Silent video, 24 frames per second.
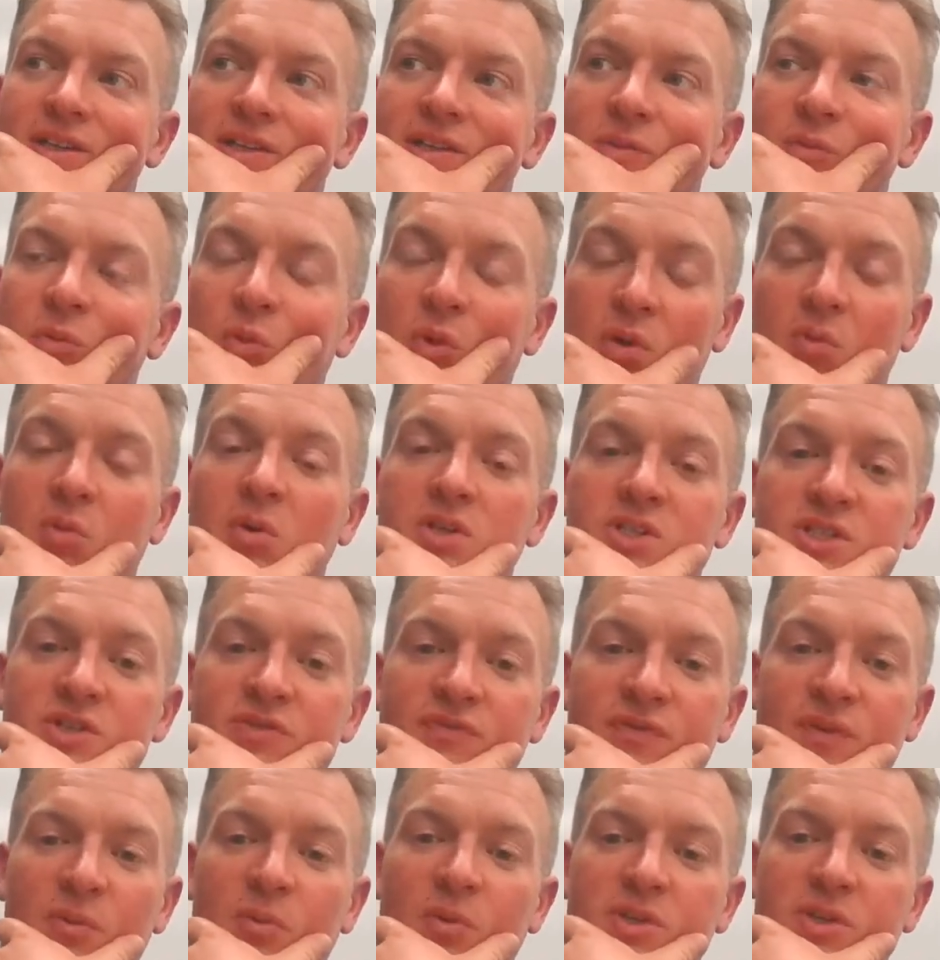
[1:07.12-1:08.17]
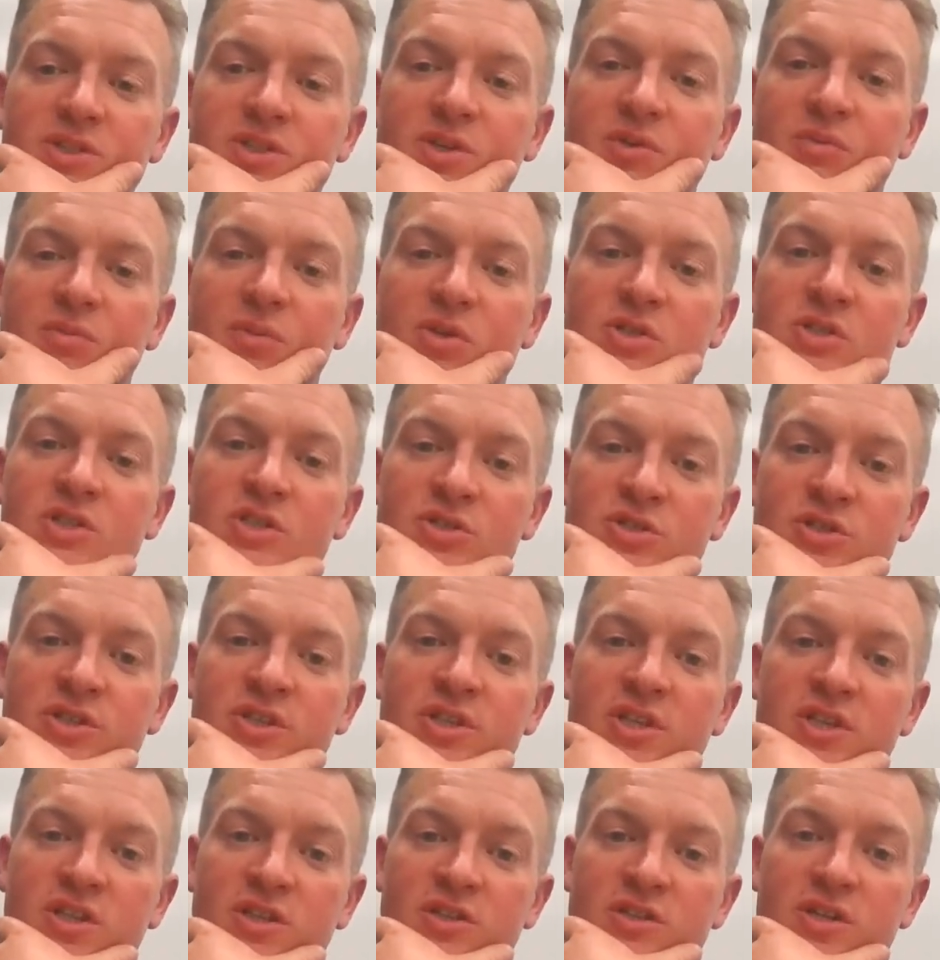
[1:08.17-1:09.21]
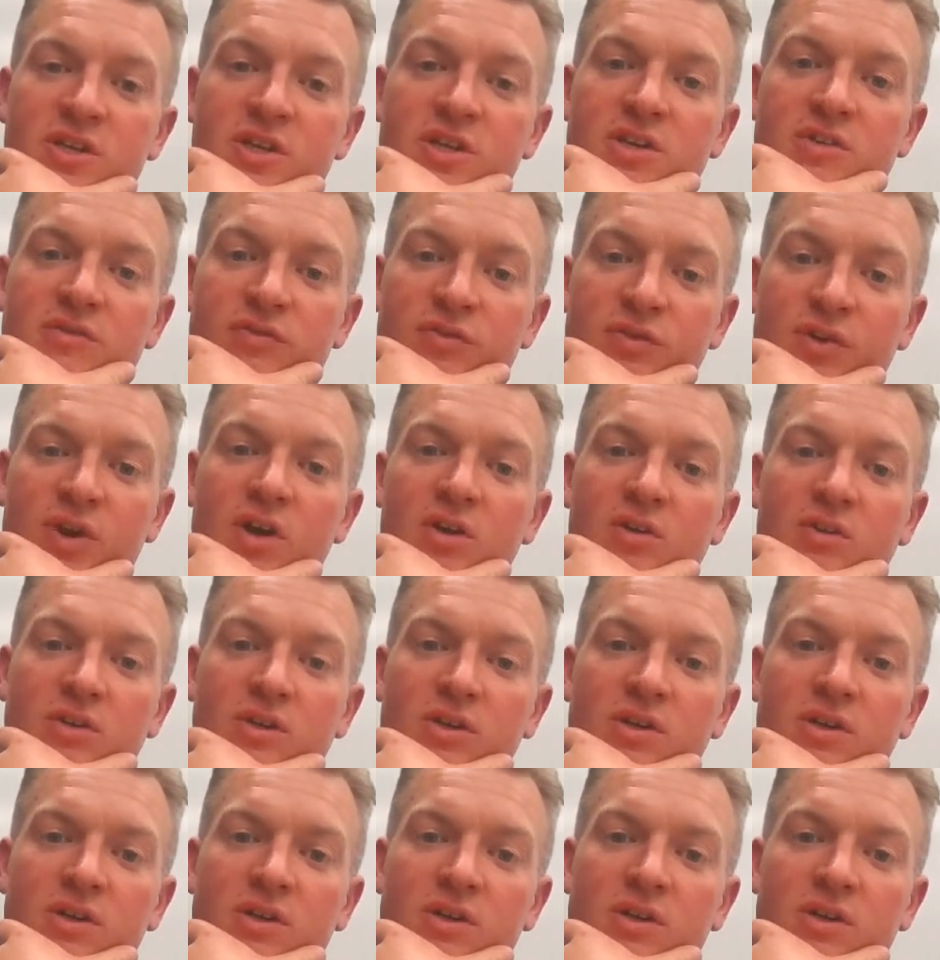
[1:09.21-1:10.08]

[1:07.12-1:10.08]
What's the most interesting thing you've thrown?